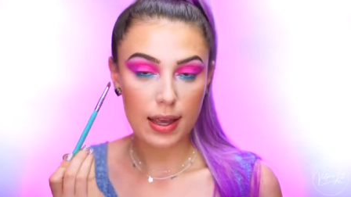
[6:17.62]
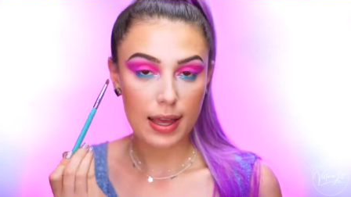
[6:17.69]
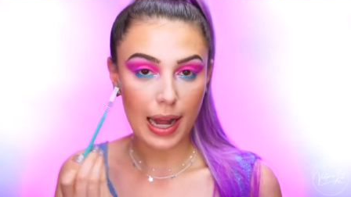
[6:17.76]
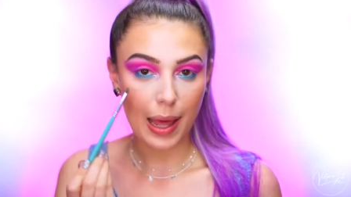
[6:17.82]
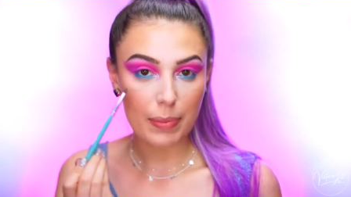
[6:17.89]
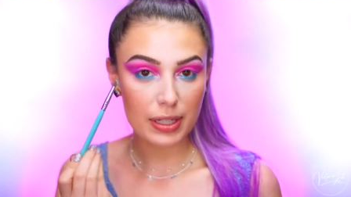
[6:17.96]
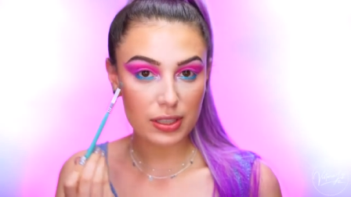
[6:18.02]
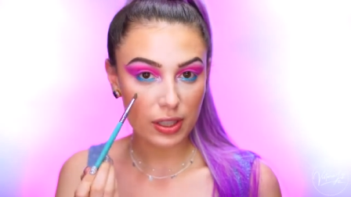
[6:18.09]
and
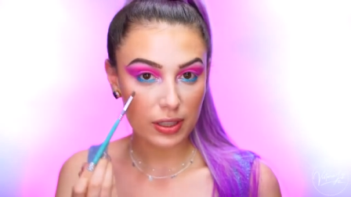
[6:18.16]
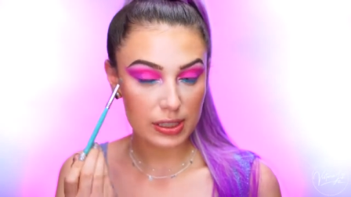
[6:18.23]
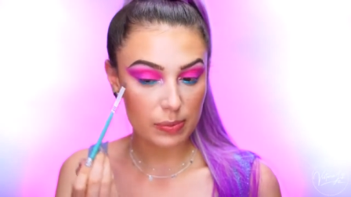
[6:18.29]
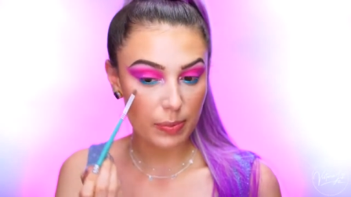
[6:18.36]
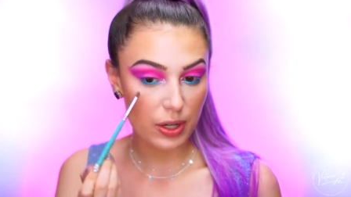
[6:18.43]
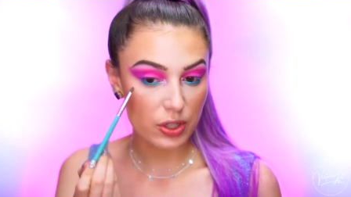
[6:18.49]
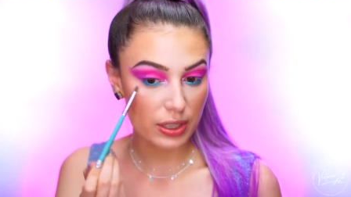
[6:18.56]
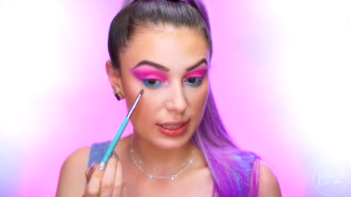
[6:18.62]
I'm gonna start
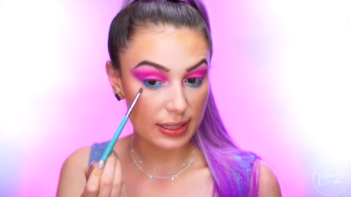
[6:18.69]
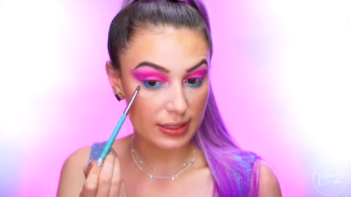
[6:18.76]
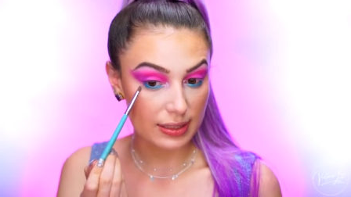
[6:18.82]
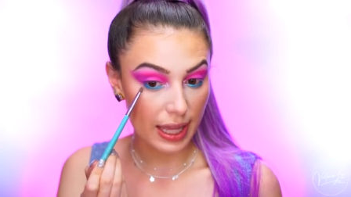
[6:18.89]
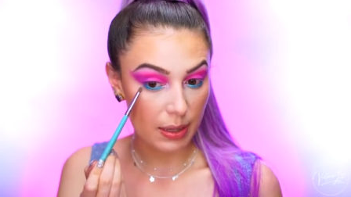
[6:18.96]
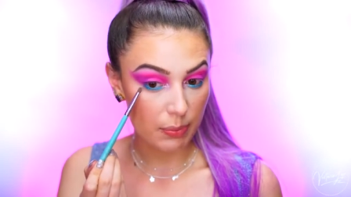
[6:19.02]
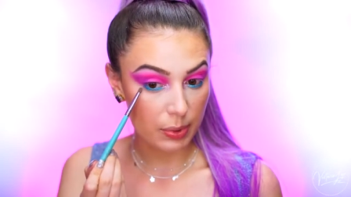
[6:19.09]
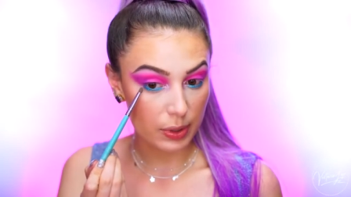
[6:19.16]
smudging this
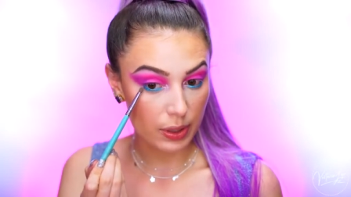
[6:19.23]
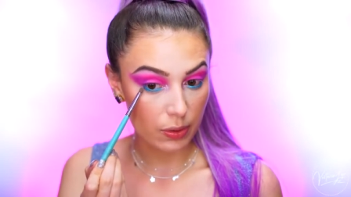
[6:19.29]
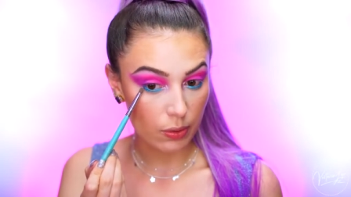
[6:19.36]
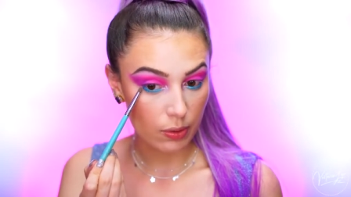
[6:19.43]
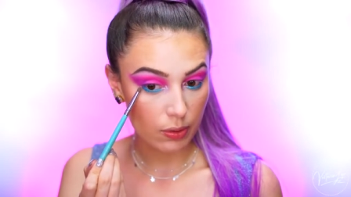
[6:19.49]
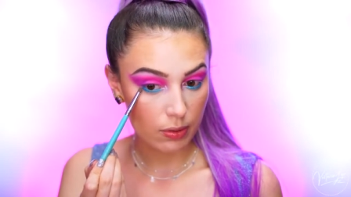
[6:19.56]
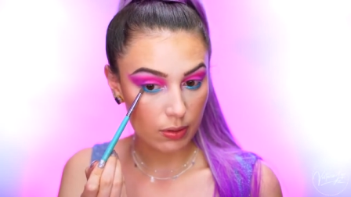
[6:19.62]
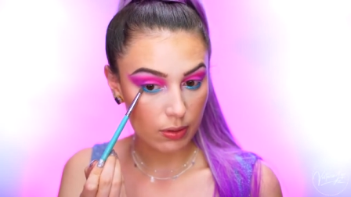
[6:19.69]
light
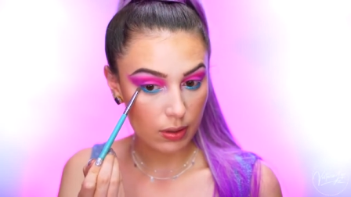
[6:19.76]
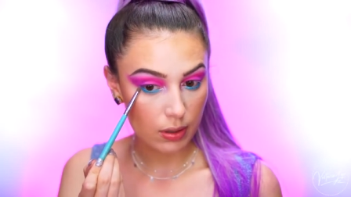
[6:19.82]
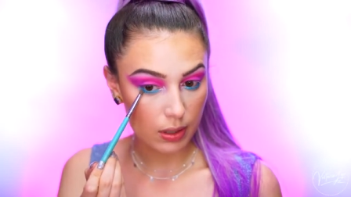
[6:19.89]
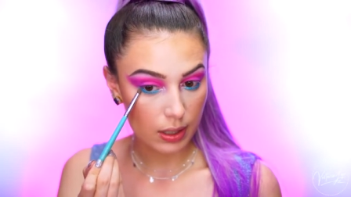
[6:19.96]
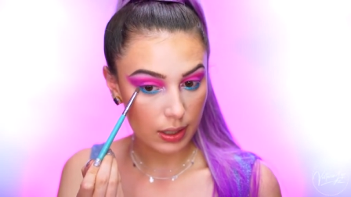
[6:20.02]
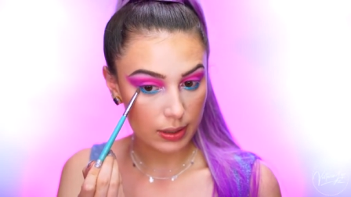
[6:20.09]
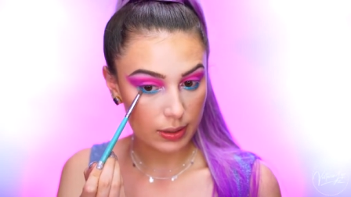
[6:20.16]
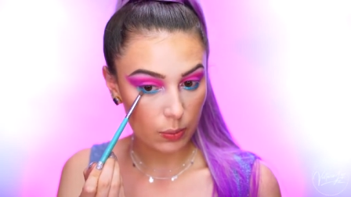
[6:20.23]
blue
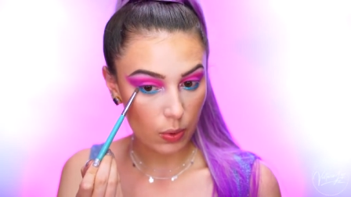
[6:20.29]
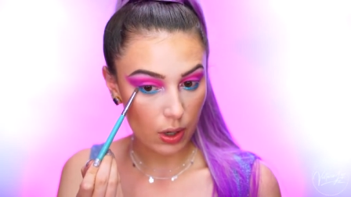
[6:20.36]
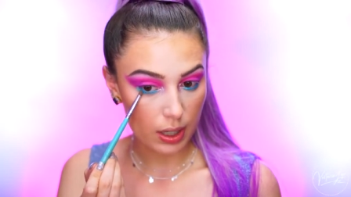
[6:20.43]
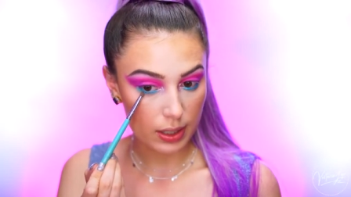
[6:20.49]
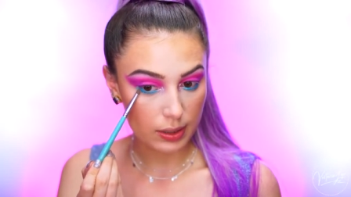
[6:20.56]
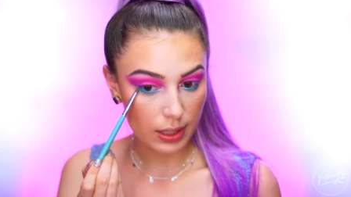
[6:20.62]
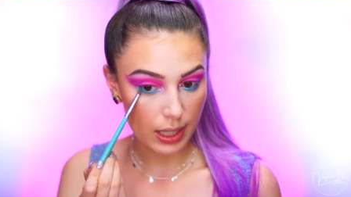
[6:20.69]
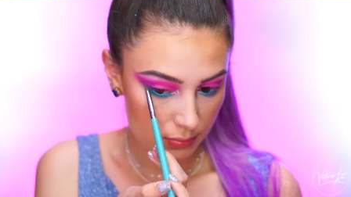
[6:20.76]
on the
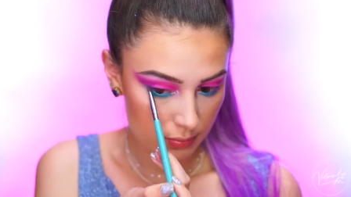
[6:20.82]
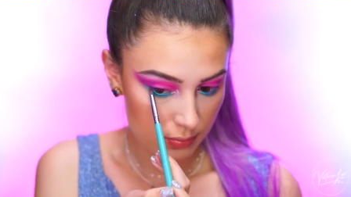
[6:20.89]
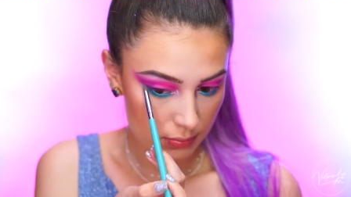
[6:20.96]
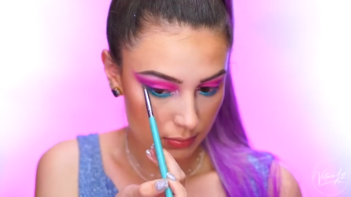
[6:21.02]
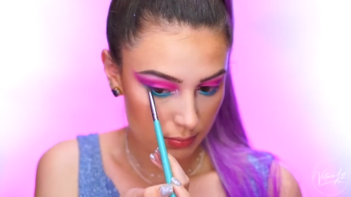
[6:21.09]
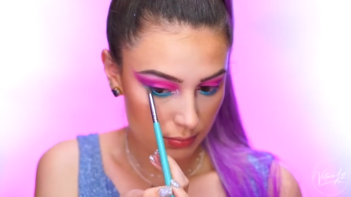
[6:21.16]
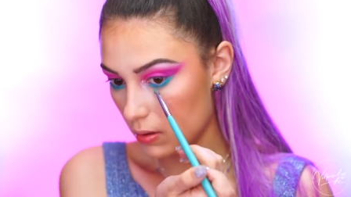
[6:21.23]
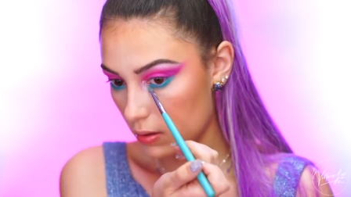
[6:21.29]
waterline
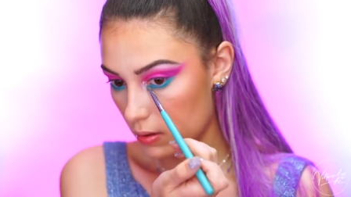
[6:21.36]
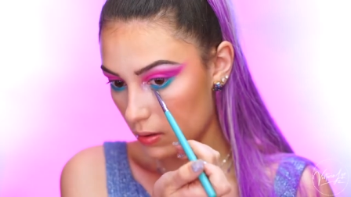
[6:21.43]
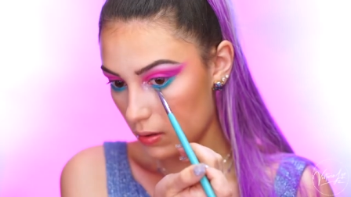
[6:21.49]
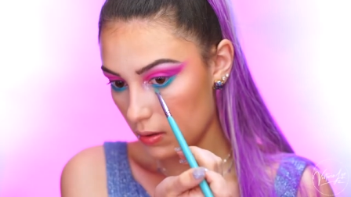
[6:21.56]
and lower